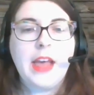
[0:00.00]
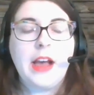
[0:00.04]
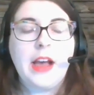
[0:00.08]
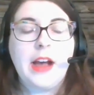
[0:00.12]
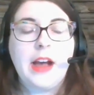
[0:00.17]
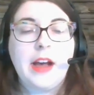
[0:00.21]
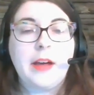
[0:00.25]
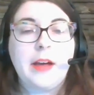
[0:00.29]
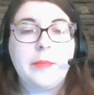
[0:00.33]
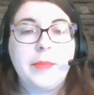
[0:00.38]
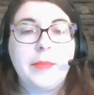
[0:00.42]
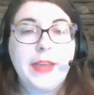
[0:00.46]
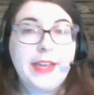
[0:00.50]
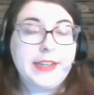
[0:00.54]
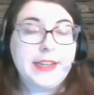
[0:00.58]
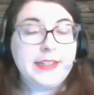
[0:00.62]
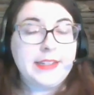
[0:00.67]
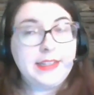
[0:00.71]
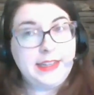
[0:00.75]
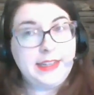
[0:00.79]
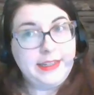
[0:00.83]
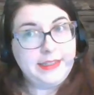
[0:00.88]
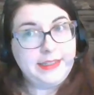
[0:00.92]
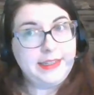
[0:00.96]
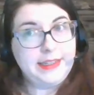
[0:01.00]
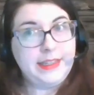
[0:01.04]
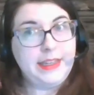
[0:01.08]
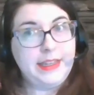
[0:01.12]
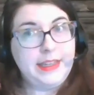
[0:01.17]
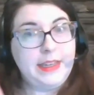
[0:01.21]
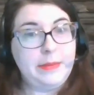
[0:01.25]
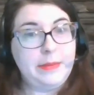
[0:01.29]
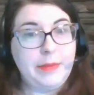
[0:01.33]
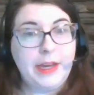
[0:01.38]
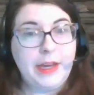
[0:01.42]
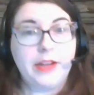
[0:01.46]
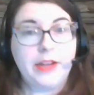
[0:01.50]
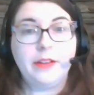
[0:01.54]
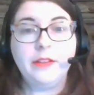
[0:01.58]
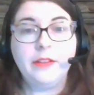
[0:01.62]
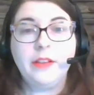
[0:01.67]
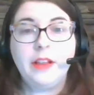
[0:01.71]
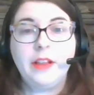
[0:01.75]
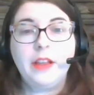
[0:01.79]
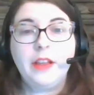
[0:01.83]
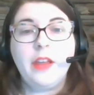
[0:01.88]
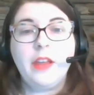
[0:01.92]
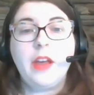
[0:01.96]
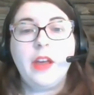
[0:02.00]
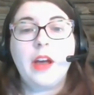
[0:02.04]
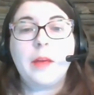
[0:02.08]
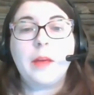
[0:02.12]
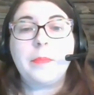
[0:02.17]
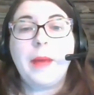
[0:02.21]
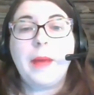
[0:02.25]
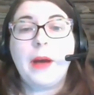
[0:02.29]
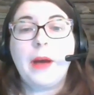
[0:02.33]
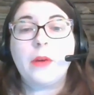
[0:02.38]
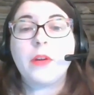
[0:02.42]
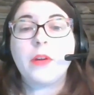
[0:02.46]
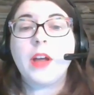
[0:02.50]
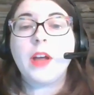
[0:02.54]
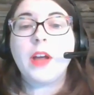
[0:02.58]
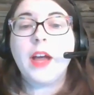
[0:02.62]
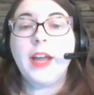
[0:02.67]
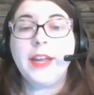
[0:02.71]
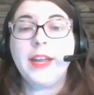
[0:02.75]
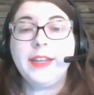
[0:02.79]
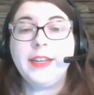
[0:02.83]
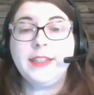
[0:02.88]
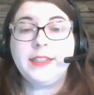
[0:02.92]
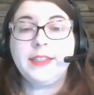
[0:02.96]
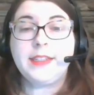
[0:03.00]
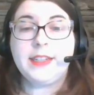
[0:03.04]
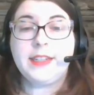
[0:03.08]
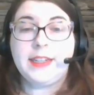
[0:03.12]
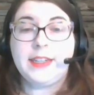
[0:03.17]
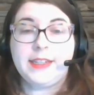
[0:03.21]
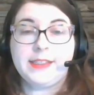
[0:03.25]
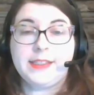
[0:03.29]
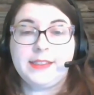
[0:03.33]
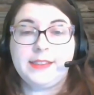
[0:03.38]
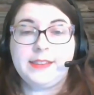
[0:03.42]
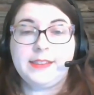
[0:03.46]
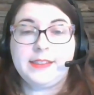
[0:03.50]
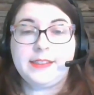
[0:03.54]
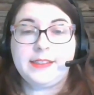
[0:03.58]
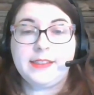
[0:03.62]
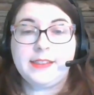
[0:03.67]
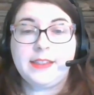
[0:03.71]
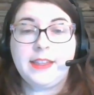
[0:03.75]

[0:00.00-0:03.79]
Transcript: and linked in the email about kindness.